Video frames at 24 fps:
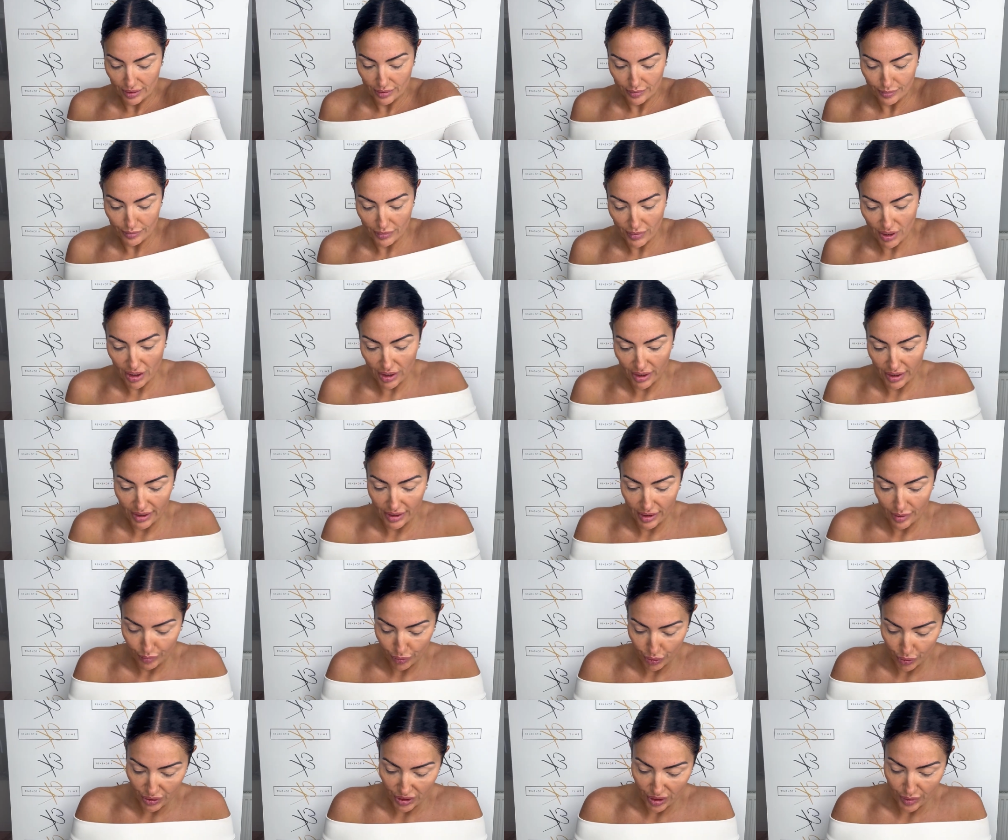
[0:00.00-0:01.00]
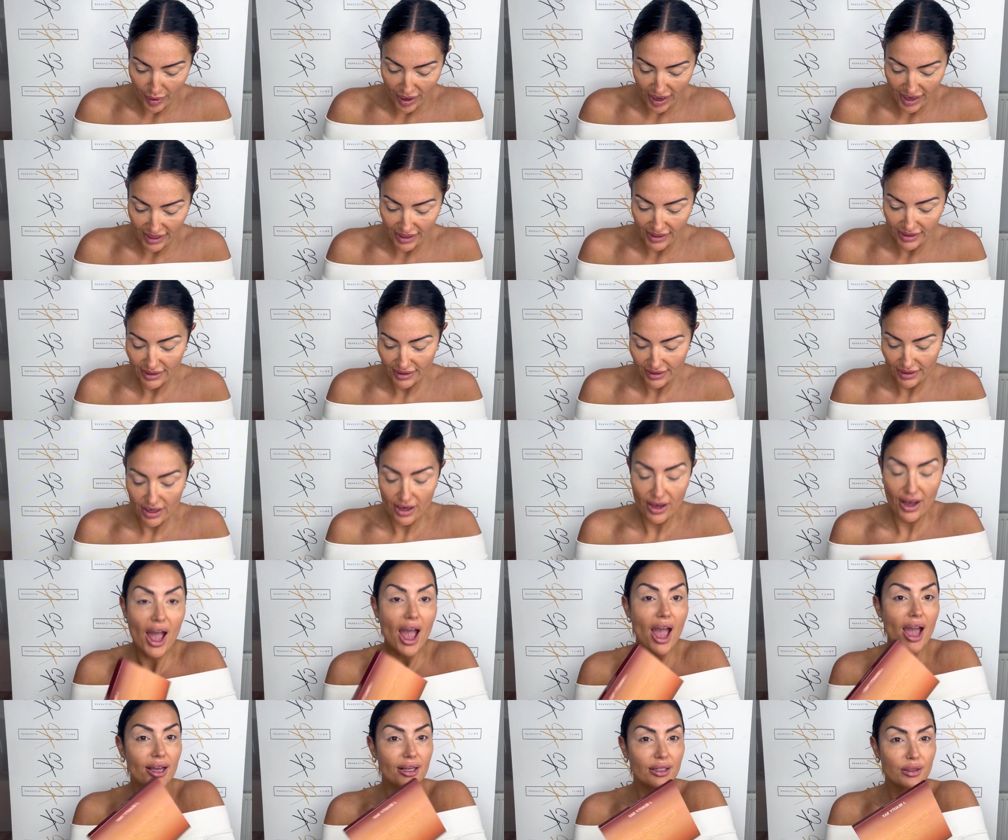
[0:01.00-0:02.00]
my Beauty Bay Dessert
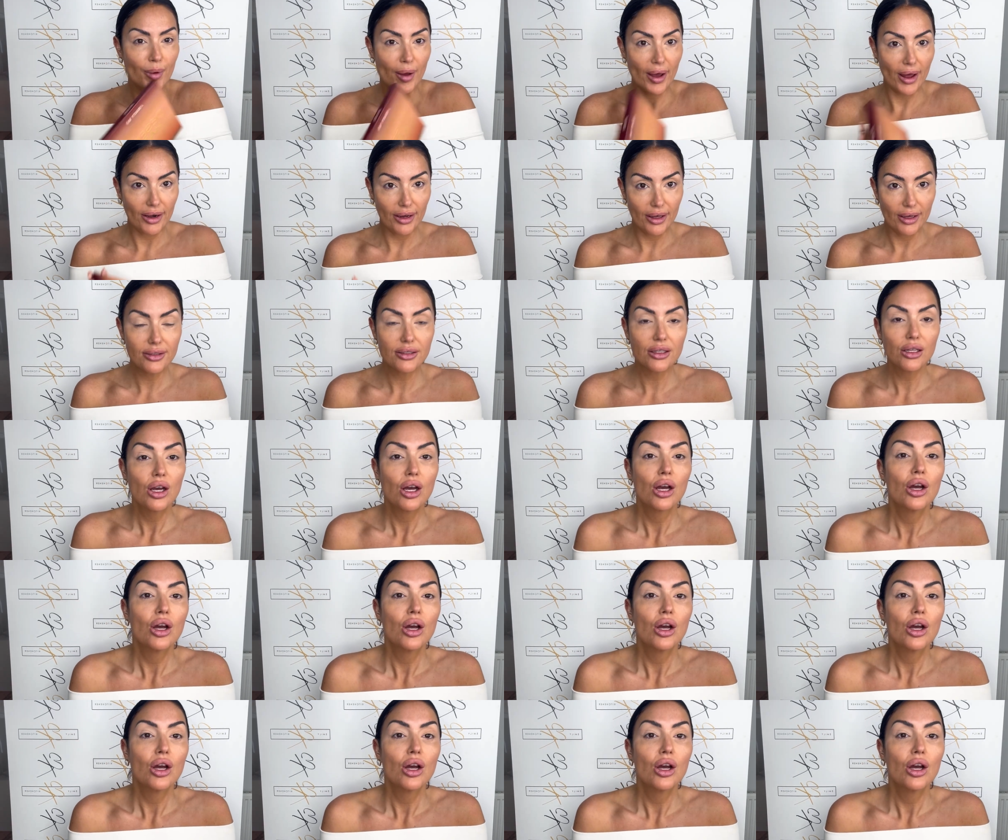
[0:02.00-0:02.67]
Haze palette.